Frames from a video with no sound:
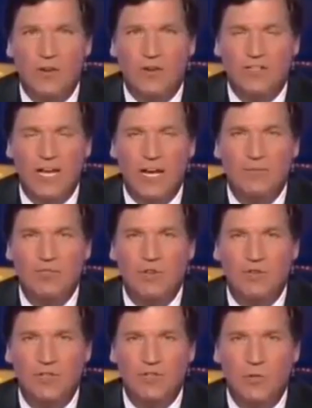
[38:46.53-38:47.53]
New York Times
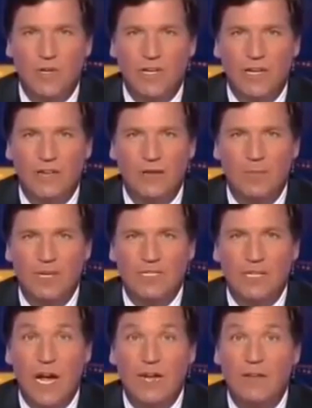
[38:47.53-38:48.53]
over this weekend. The
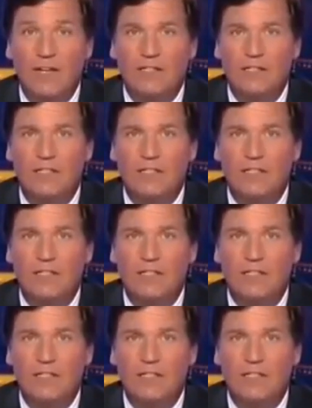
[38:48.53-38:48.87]
piece highlights